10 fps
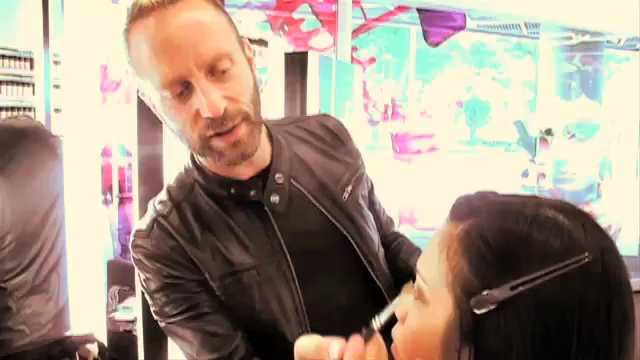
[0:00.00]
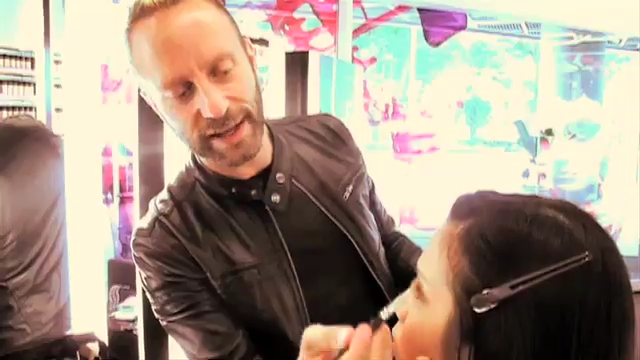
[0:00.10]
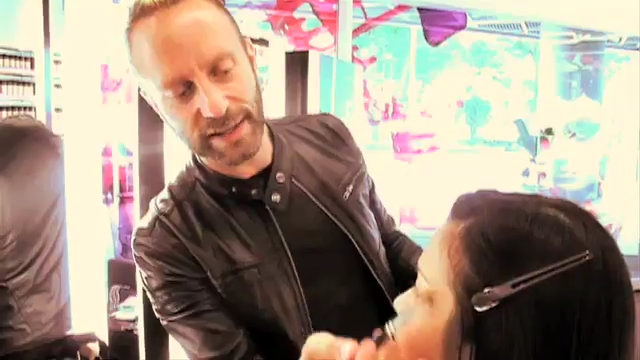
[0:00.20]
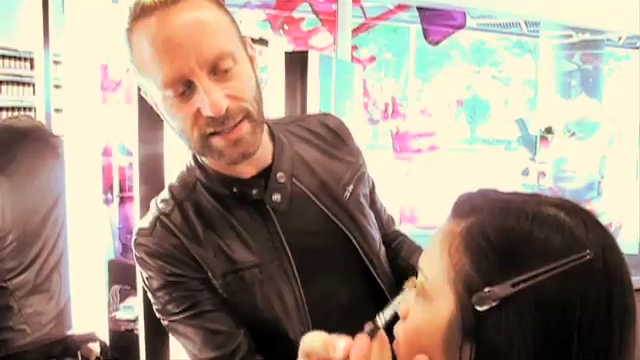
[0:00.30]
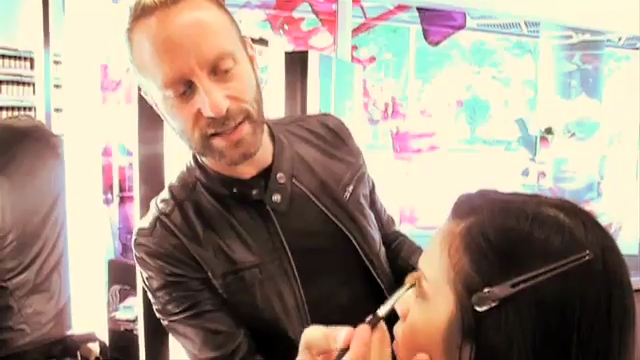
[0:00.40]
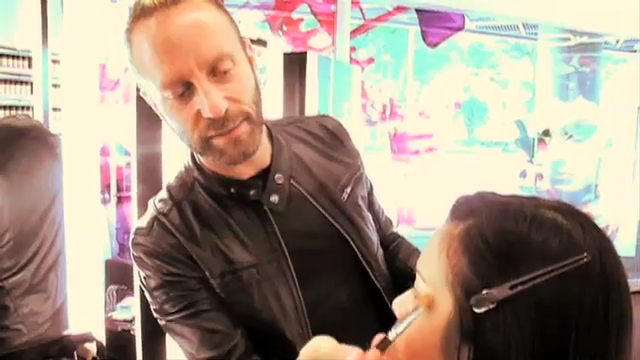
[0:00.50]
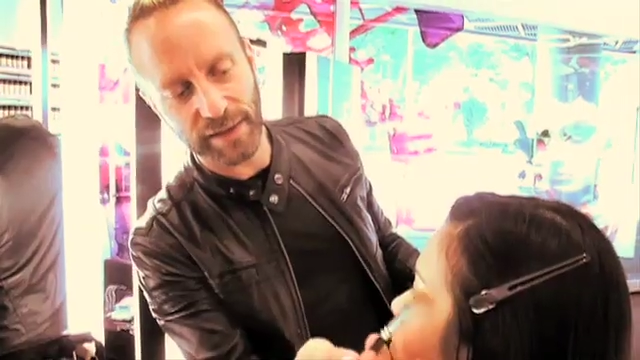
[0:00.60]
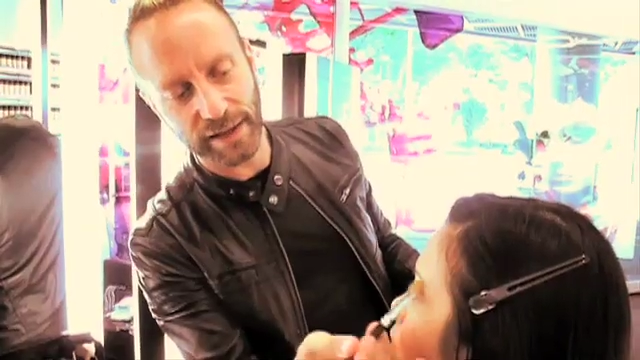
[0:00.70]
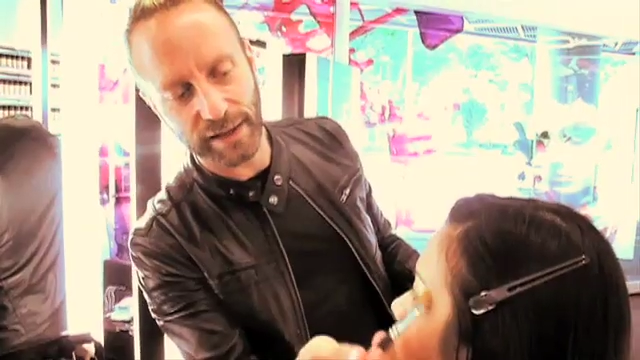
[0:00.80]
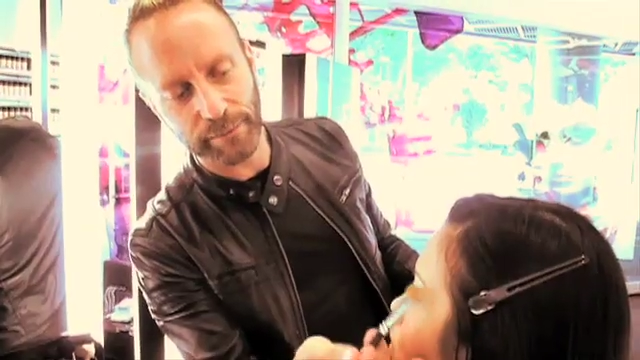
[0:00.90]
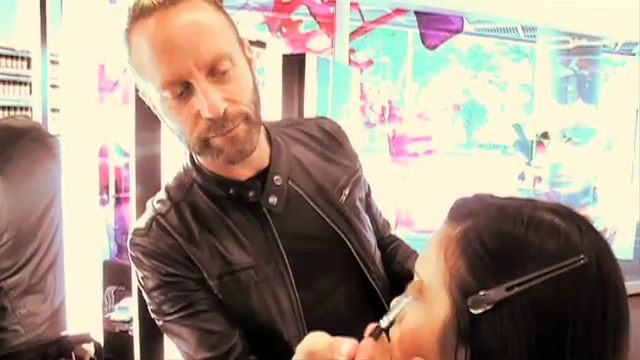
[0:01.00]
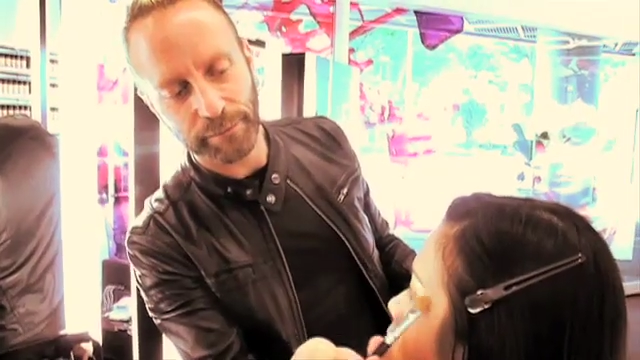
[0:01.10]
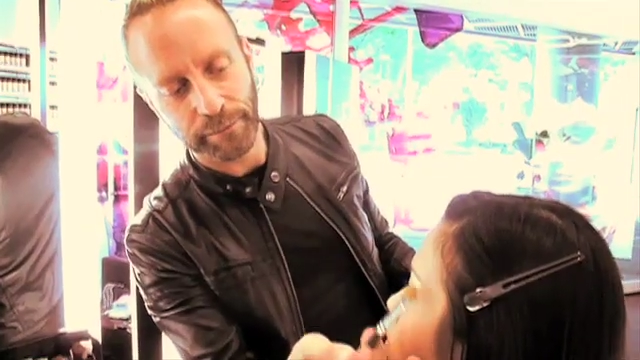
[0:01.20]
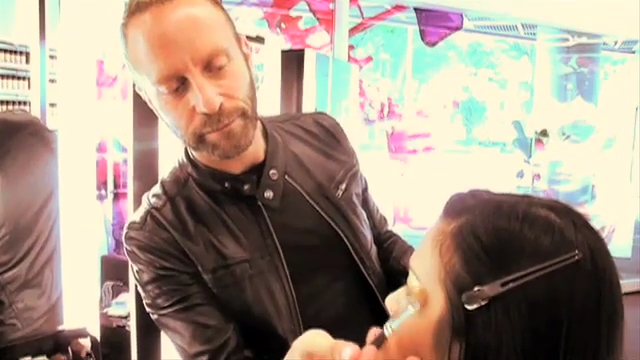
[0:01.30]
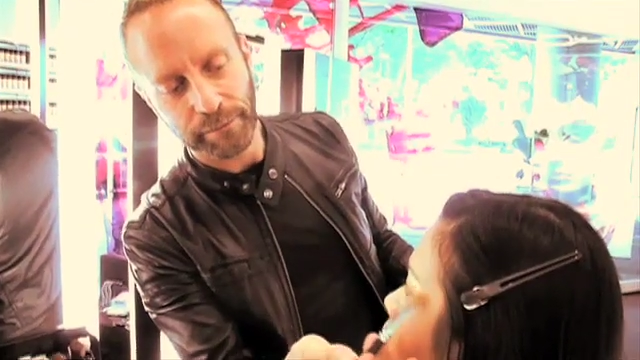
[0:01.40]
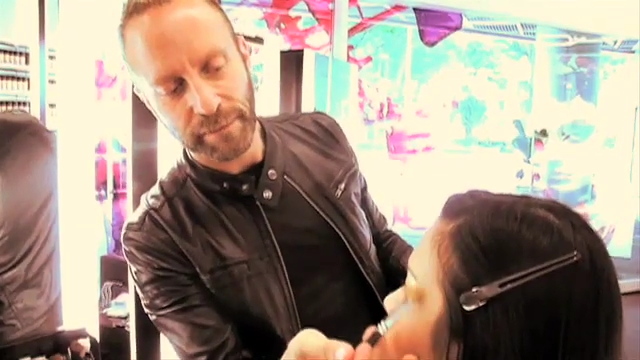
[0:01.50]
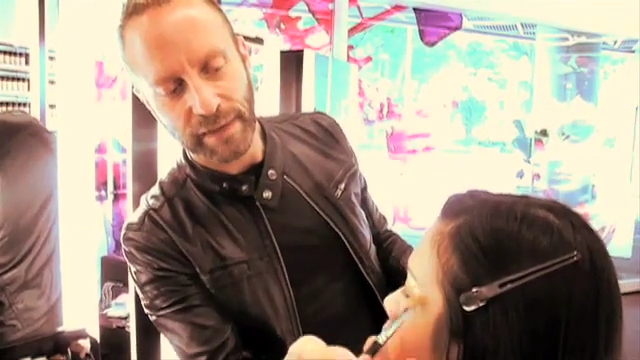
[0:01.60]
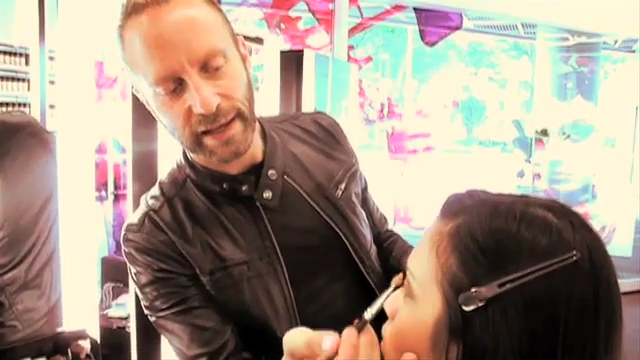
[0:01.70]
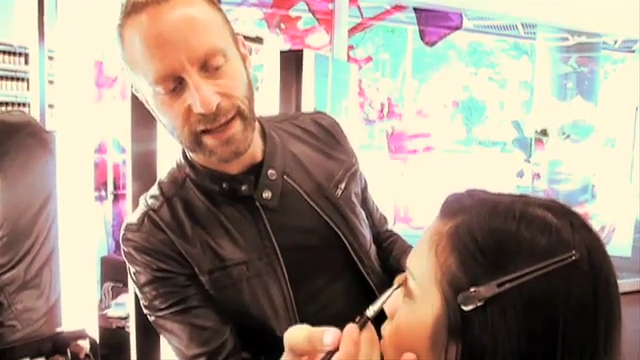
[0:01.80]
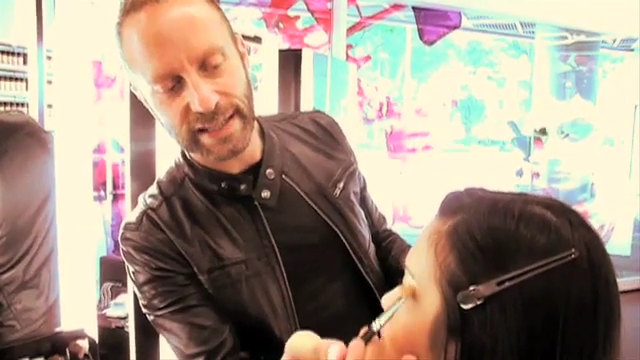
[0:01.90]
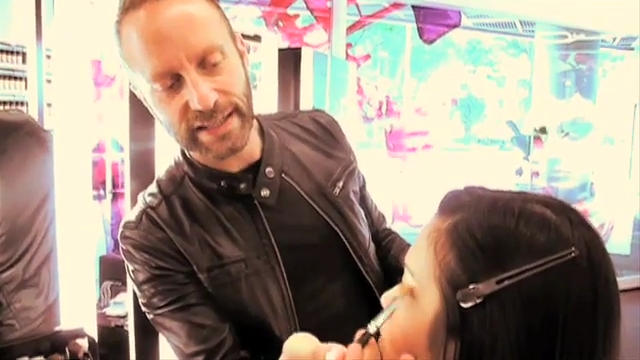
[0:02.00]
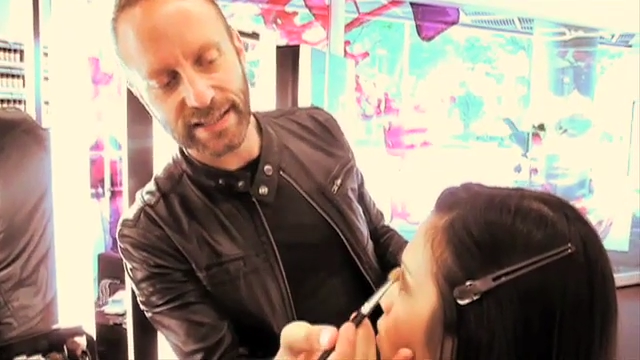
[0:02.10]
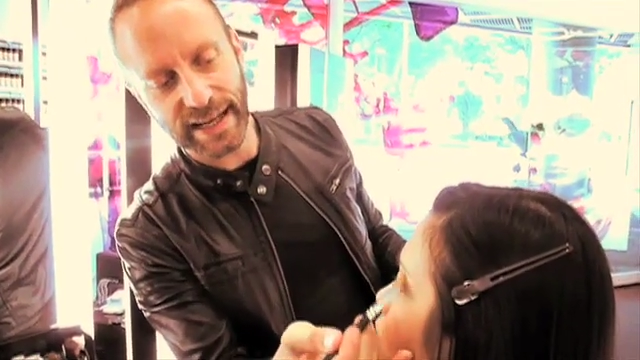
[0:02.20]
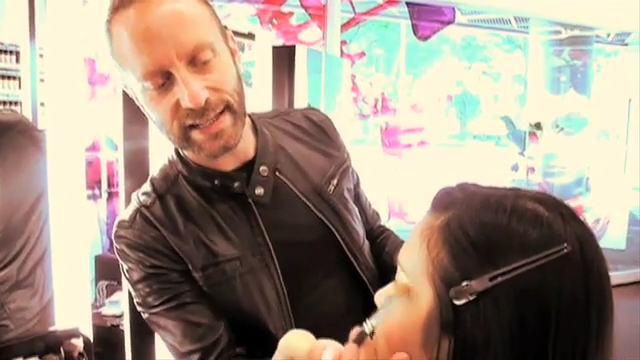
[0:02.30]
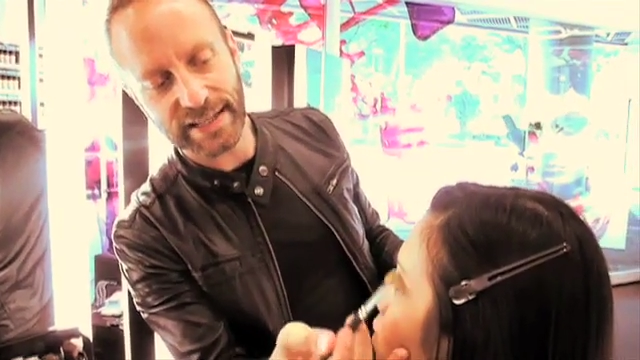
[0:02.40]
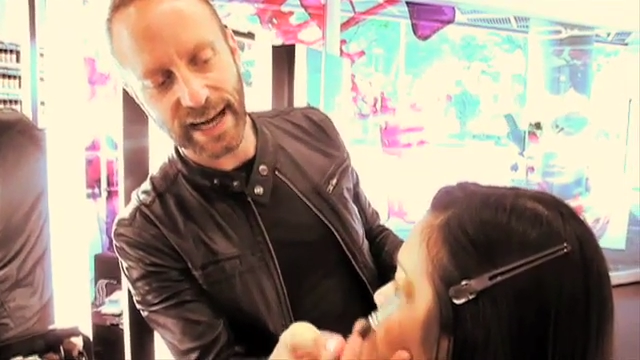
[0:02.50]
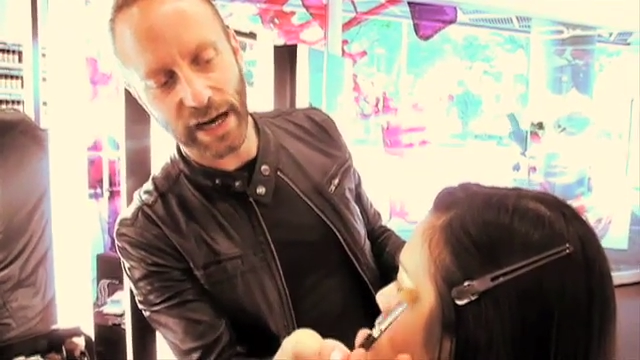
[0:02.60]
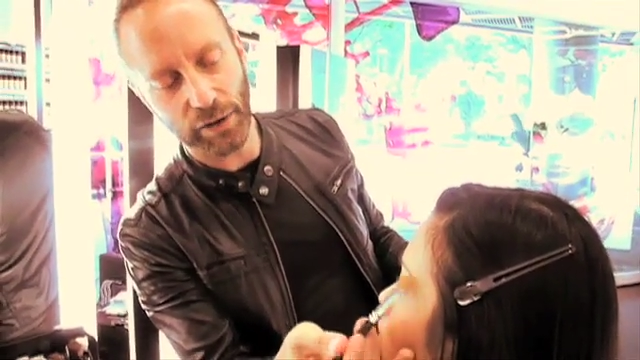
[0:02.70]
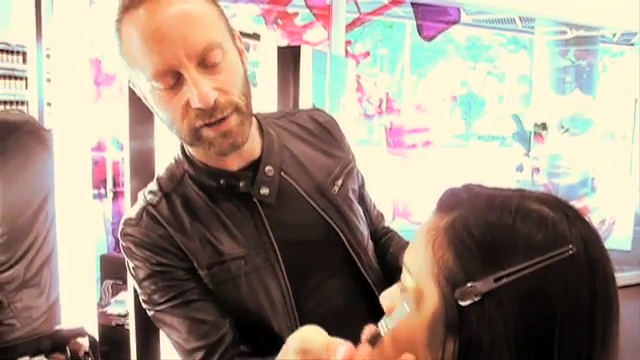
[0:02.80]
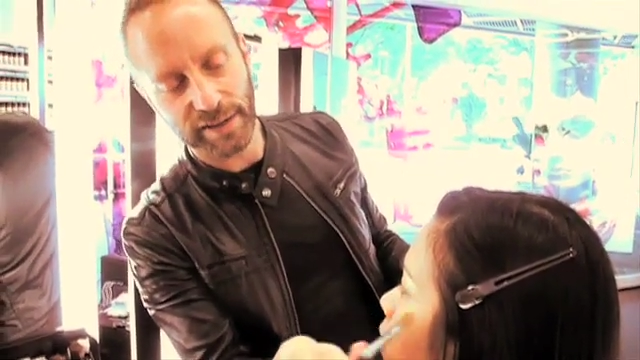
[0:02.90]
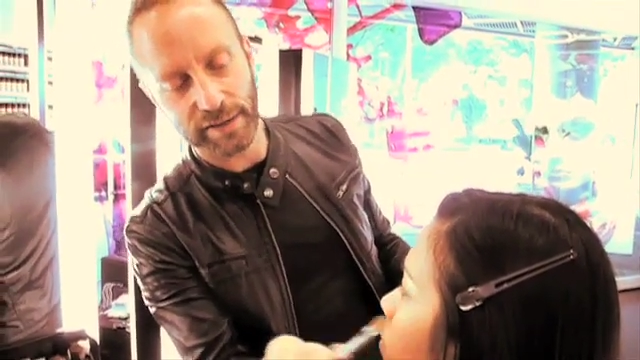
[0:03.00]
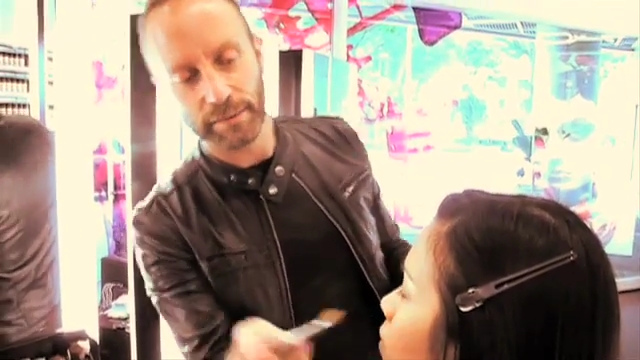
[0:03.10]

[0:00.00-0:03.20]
you lighten something, it stands out.